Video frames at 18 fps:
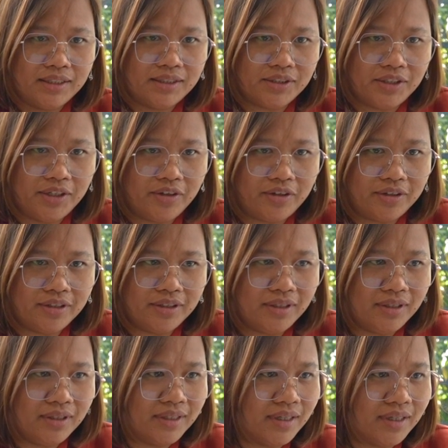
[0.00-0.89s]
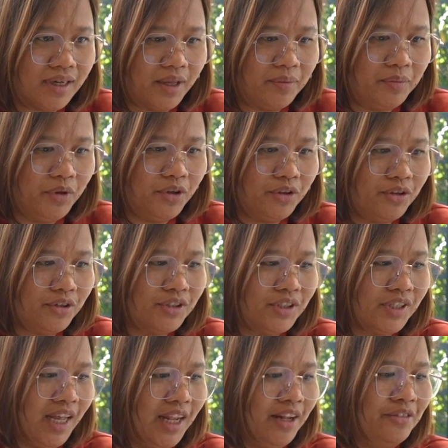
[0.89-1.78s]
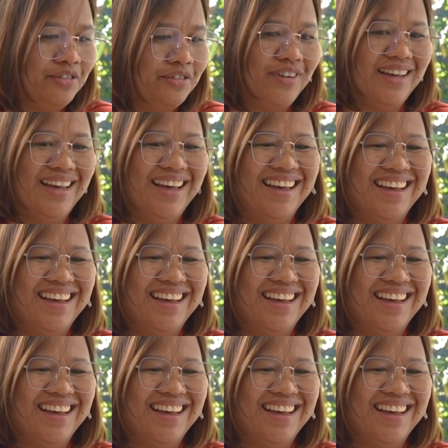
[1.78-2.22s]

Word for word: turn on, unmute yourself.